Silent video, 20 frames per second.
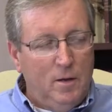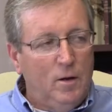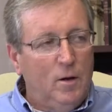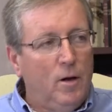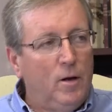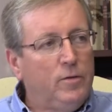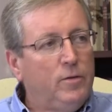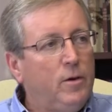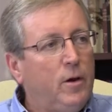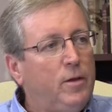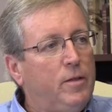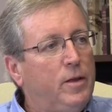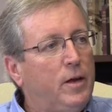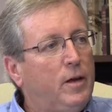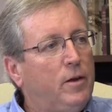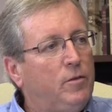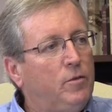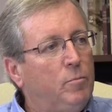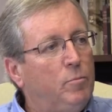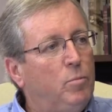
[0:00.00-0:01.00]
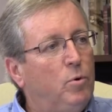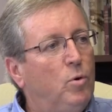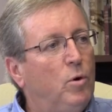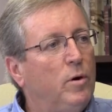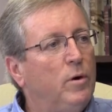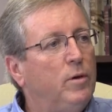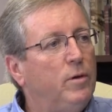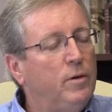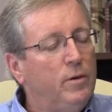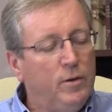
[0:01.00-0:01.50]
Also, I think it's
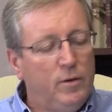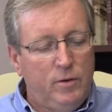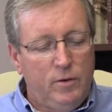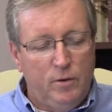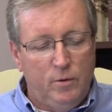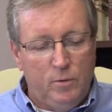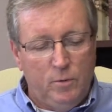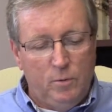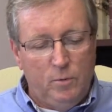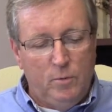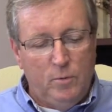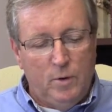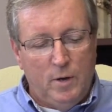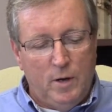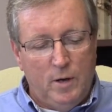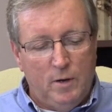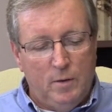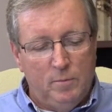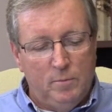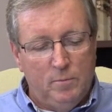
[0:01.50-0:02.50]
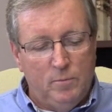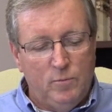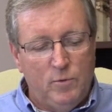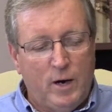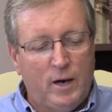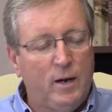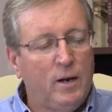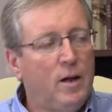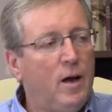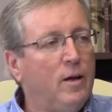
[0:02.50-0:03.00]
important to
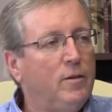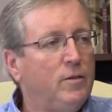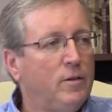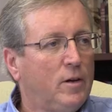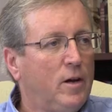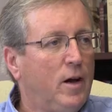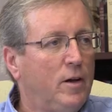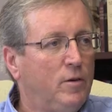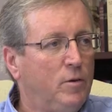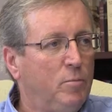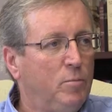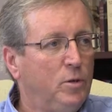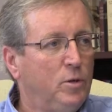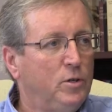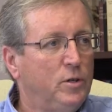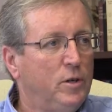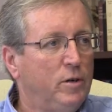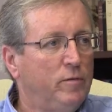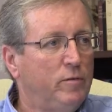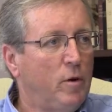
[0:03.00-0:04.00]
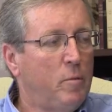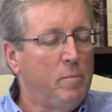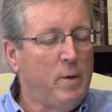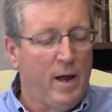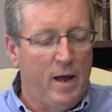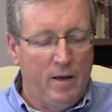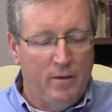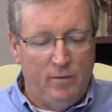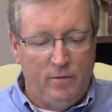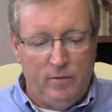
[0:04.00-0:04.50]
recognize the contribution of our
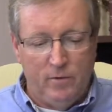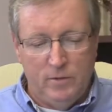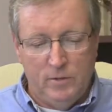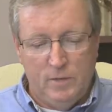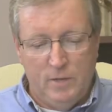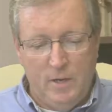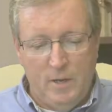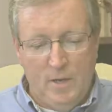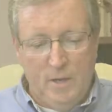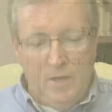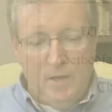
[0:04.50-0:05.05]
pastors,